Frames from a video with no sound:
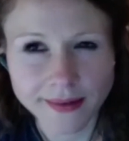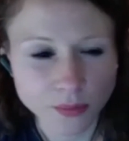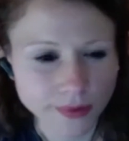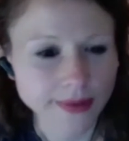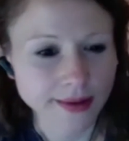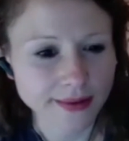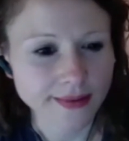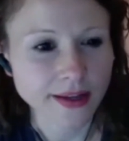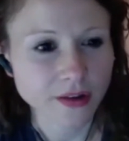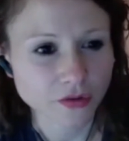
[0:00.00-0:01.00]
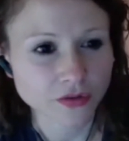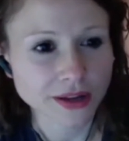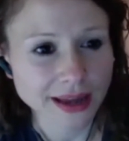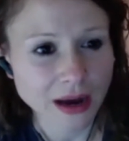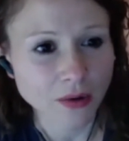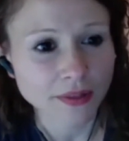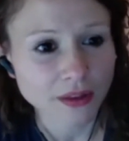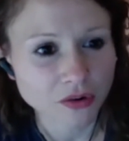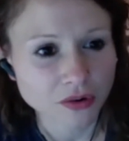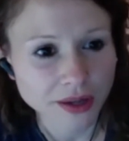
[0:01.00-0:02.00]
really easy to freak out and think
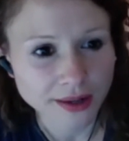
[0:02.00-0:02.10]
your kid's